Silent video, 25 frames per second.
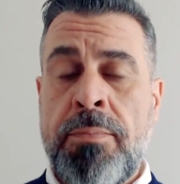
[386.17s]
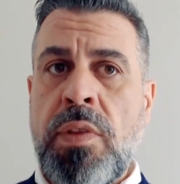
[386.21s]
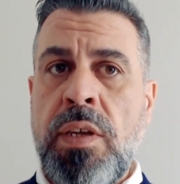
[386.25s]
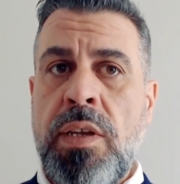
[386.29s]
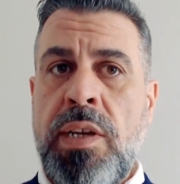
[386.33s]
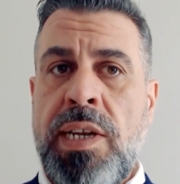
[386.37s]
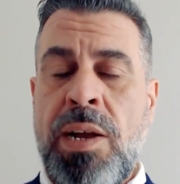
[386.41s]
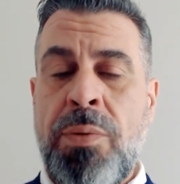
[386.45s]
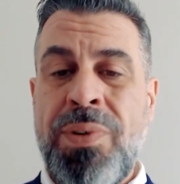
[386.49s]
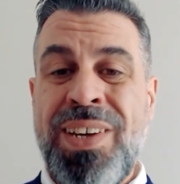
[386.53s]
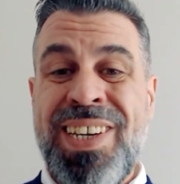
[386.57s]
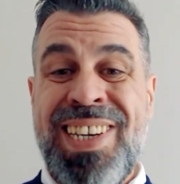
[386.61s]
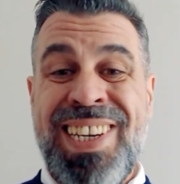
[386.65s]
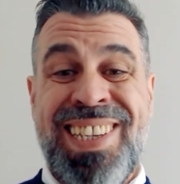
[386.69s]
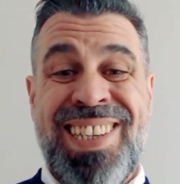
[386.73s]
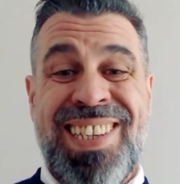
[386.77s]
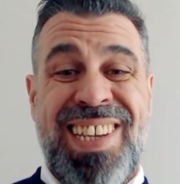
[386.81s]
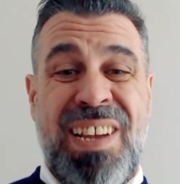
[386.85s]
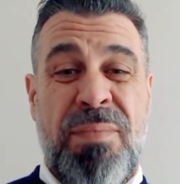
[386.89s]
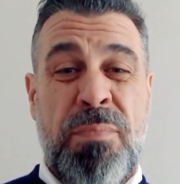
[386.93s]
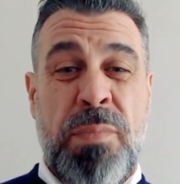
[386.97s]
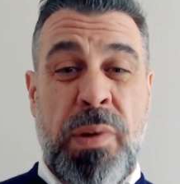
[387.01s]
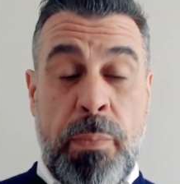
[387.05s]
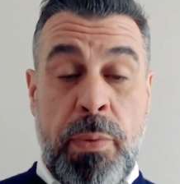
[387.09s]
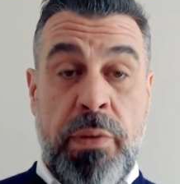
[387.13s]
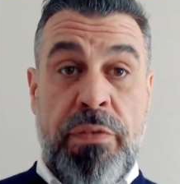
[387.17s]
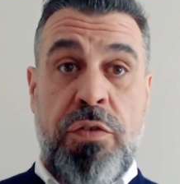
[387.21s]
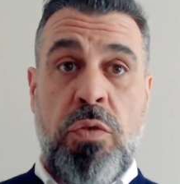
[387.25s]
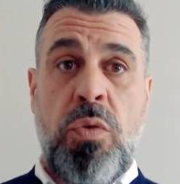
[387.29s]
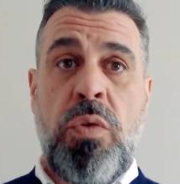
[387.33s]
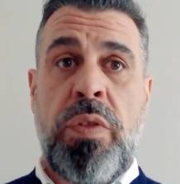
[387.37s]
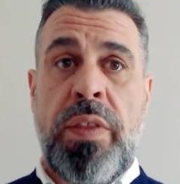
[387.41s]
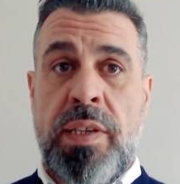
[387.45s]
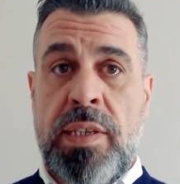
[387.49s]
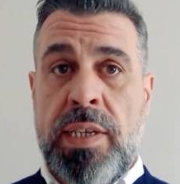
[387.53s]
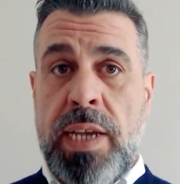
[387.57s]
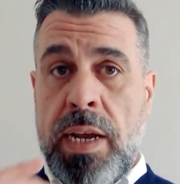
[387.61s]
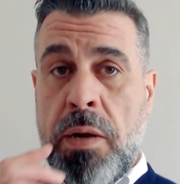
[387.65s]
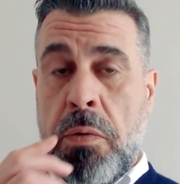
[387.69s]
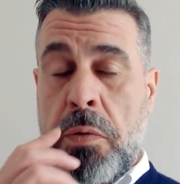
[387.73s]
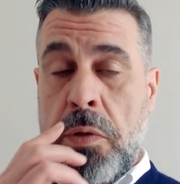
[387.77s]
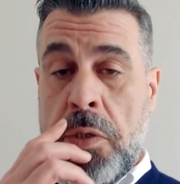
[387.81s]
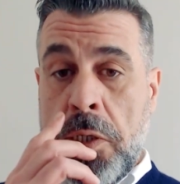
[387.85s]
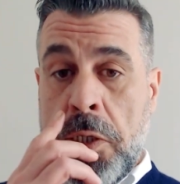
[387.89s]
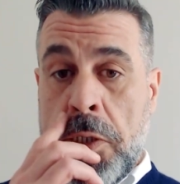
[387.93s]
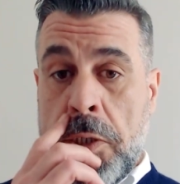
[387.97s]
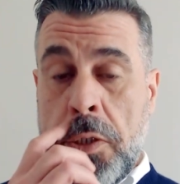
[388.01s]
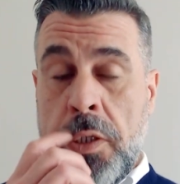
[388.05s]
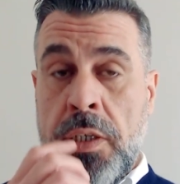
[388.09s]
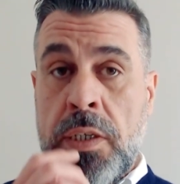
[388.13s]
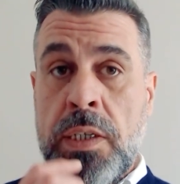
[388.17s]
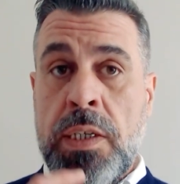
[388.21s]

Now, in December, before this acquisition,